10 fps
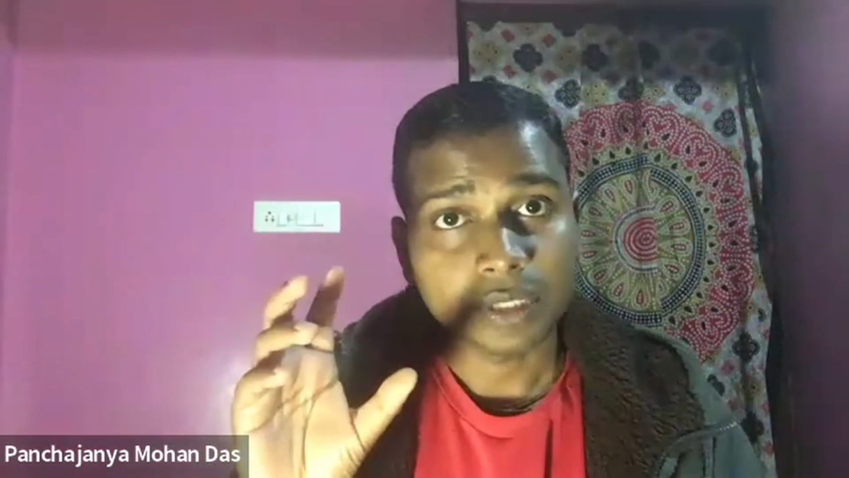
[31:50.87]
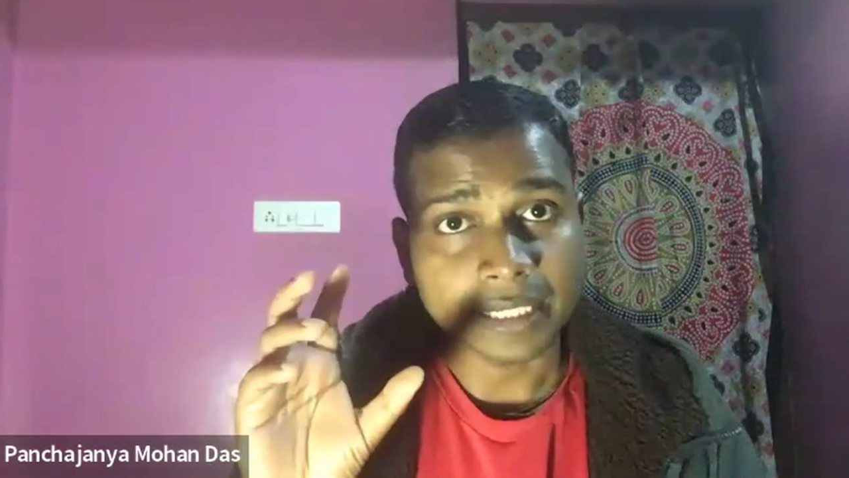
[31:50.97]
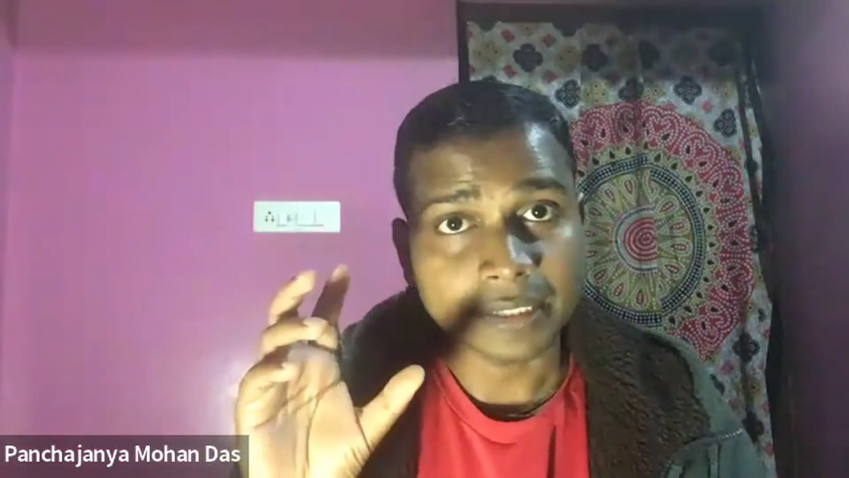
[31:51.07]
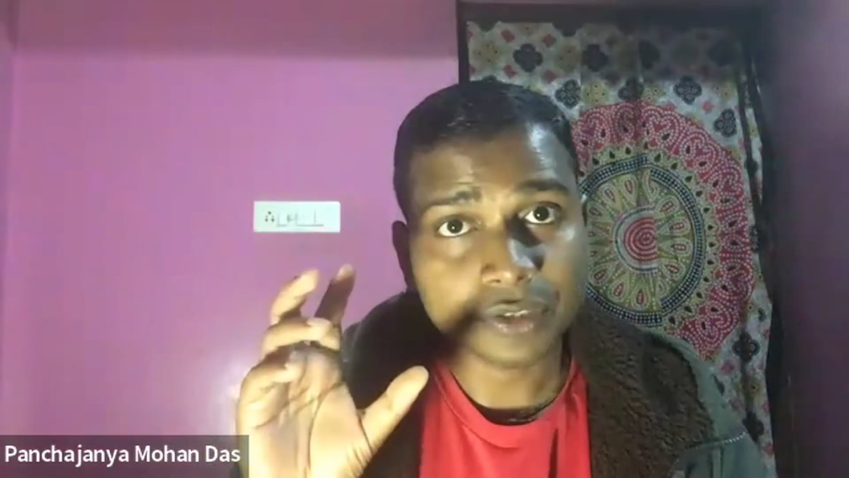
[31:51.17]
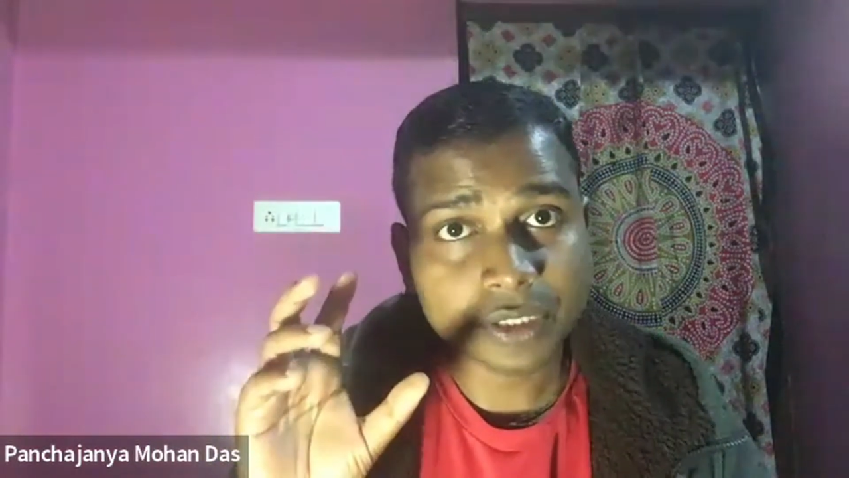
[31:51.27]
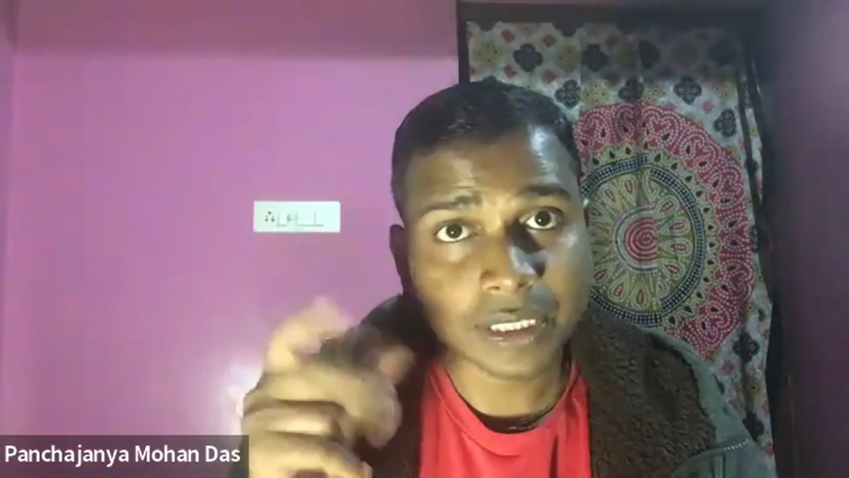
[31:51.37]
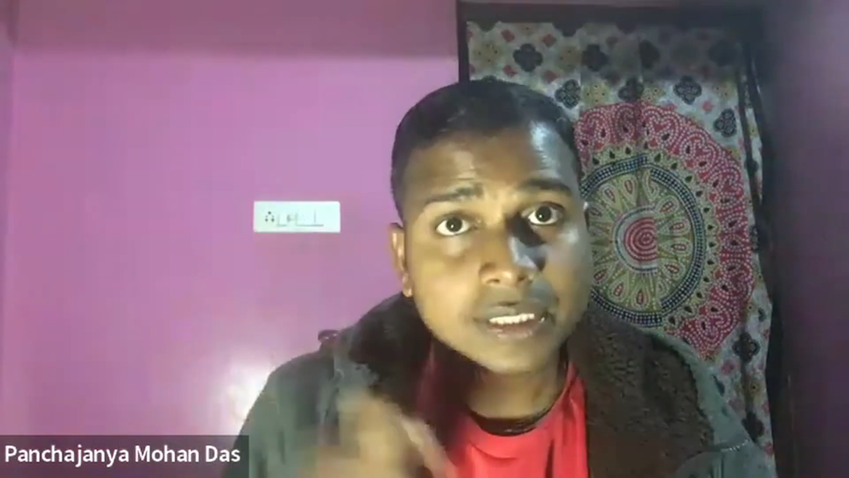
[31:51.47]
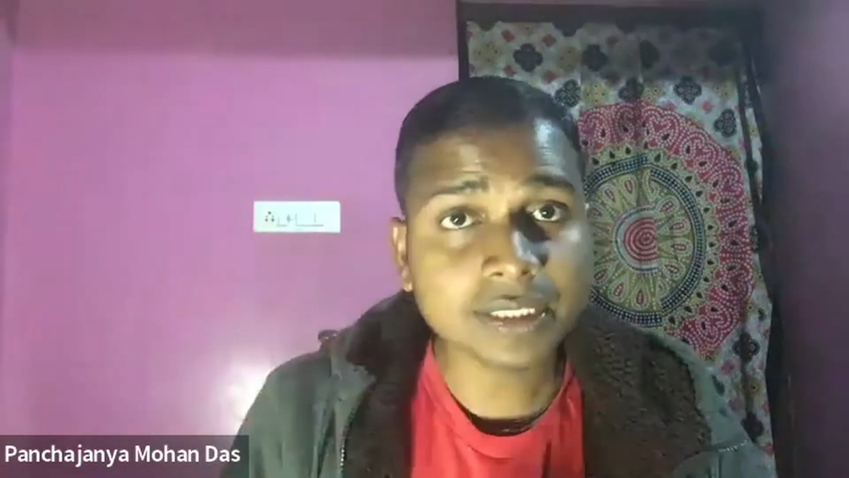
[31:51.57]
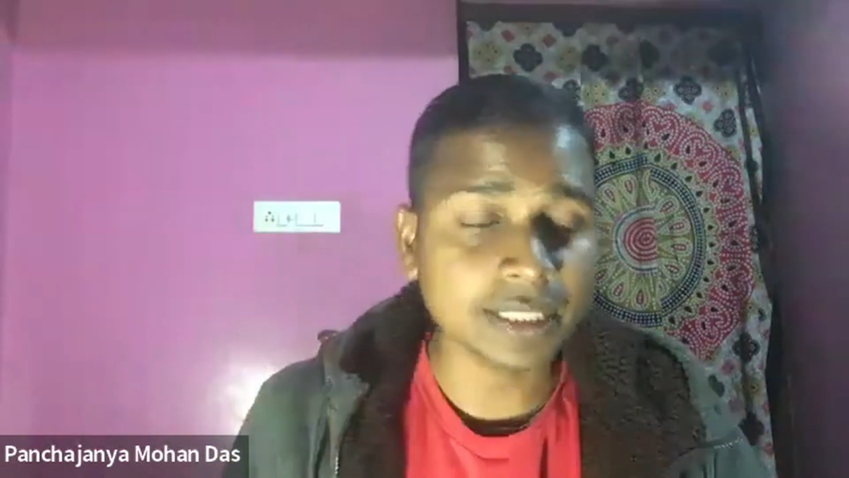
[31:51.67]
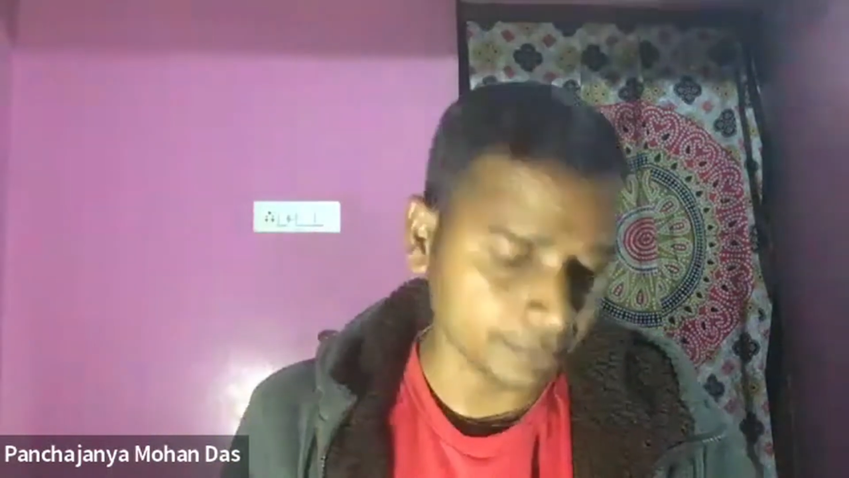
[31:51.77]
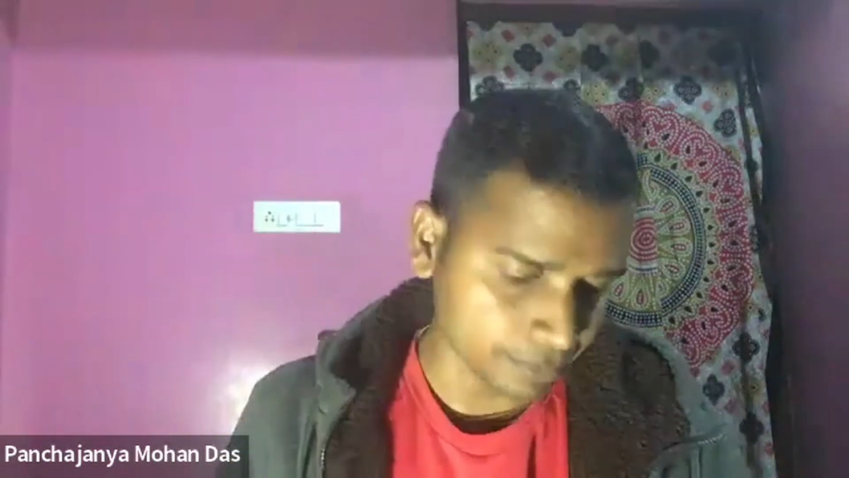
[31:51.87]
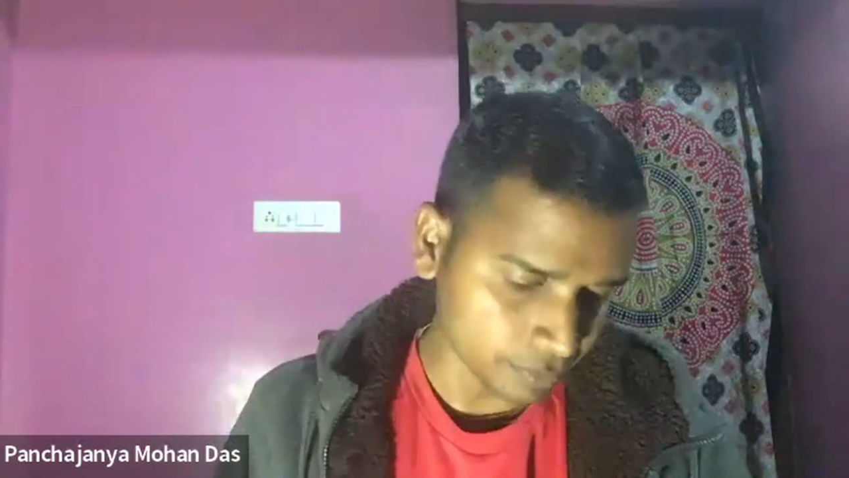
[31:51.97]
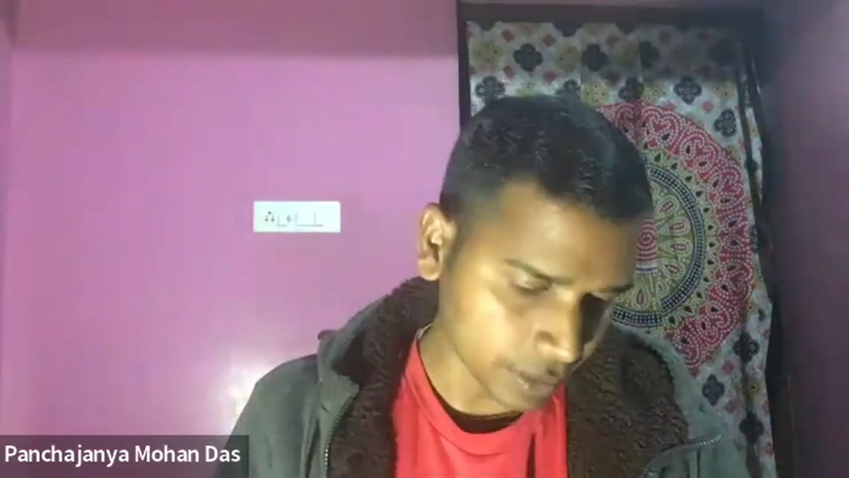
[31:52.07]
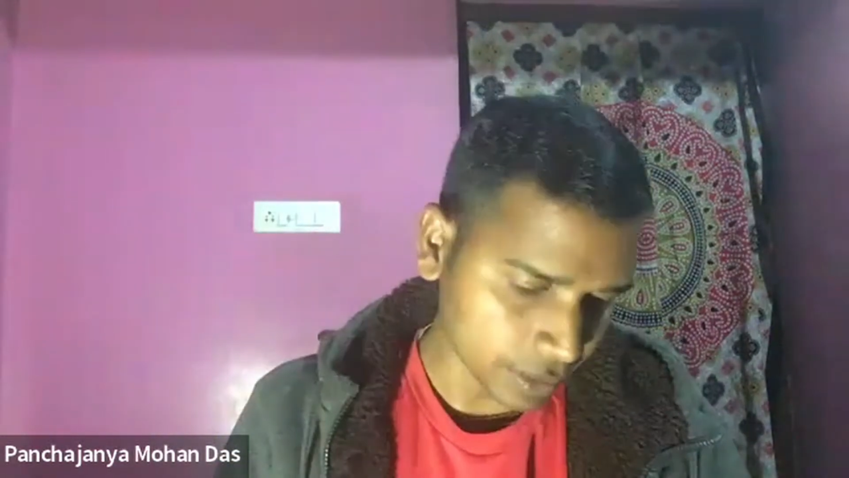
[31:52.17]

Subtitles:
a system,